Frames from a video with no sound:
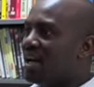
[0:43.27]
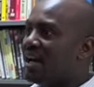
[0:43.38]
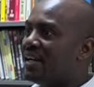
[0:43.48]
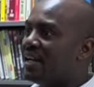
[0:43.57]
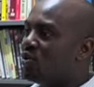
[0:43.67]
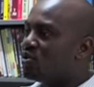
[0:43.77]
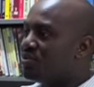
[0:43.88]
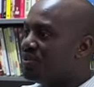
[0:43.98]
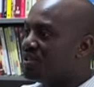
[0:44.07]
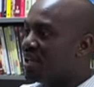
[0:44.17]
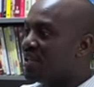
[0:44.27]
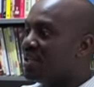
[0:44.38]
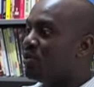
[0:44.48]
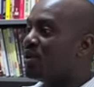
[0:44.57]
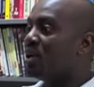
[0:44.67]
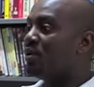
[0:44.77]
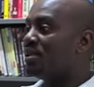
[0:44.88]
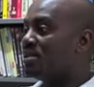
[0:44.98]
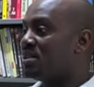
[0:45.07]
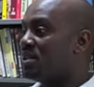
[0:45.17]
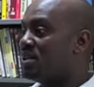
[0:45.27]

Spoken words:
And I conceived this idea when I was